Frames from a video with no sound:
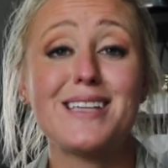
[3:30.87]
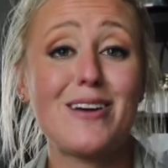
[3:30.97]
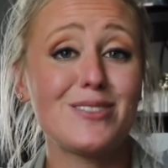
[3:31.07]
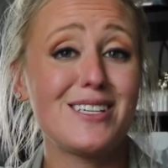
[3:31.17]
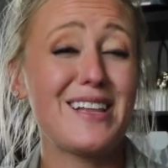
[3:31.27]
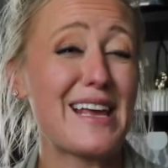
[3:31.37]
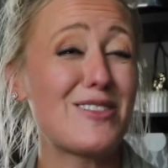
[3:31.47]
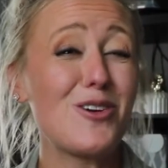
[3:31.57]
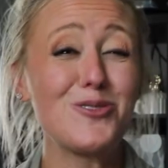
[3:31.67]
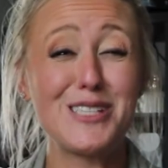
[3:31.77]
down to like
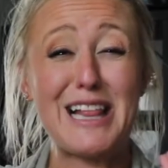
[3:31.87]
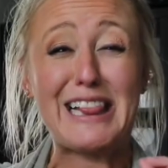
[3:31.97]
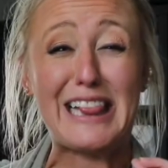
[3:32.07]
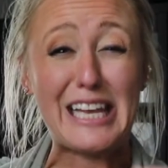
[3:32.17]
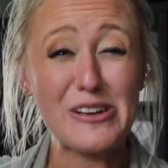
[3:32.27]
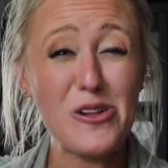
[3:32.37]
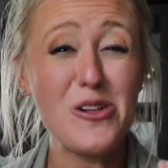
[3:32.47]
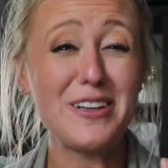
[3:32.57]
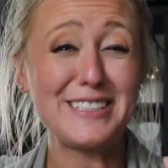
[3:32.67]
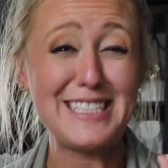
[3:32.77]
those little